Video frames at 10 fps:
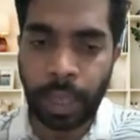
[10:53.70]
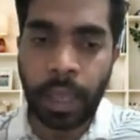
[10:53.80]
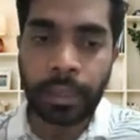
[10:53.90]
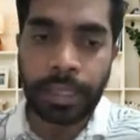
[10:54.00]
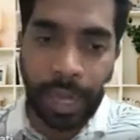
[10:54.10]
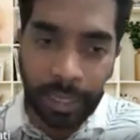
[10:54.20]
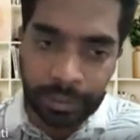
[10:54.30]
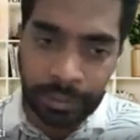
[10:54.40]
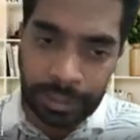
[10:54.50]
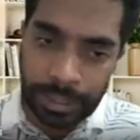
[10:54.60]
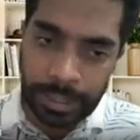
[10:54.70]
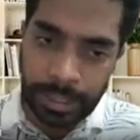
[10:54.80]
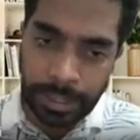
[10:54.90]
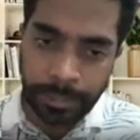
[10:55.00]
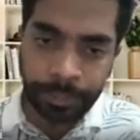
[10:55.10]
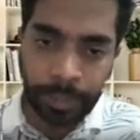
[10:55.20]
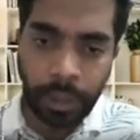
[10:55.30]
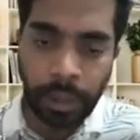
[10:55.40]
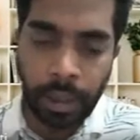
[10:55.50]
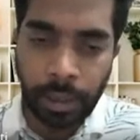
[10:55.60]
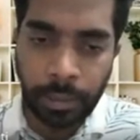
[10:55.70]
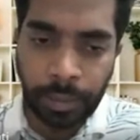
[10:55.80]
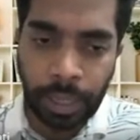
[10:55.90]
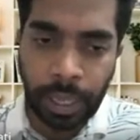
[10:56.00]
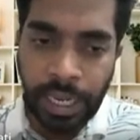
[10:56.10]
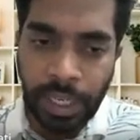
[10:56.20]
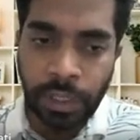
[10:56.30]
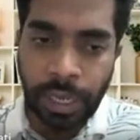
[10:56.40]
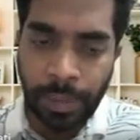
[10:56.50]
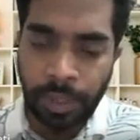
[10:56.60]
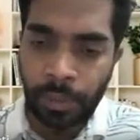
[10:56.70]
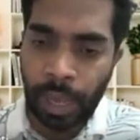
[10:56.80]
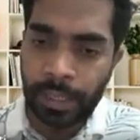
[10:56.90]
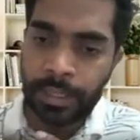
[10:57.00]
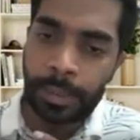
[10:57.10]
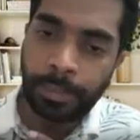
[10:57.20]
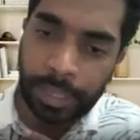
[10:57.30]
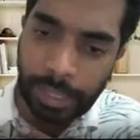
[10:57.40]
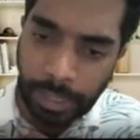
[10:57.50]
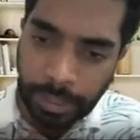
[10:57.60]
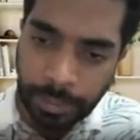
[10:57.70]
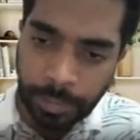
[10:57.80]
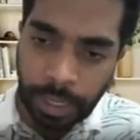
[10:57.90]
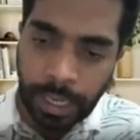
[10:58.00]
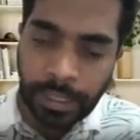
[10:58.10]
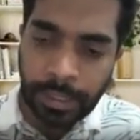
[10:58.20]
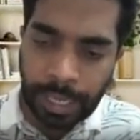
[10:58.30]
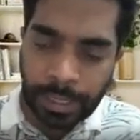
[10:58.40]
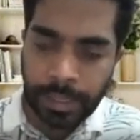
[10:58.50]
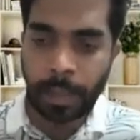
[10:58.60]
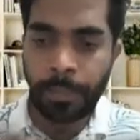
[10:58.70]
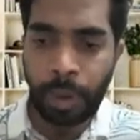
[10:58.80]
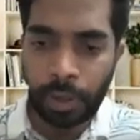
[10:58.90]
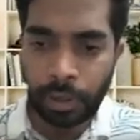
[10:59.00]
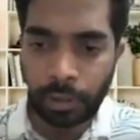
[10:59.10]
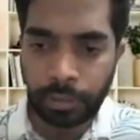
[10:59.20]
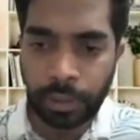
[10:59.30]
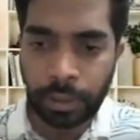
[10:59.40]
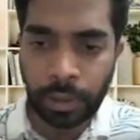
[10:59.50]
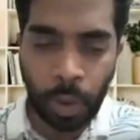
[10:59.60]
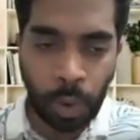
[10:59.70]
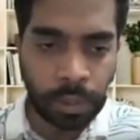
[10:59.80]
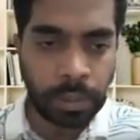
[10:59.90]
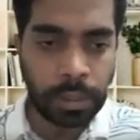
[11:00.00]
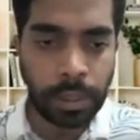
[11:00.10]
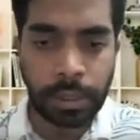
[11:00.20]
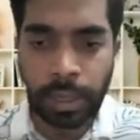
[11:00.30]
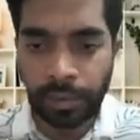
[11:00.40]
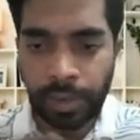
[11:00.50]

The other reason is each time the virus replicates, it takes some part of the host surface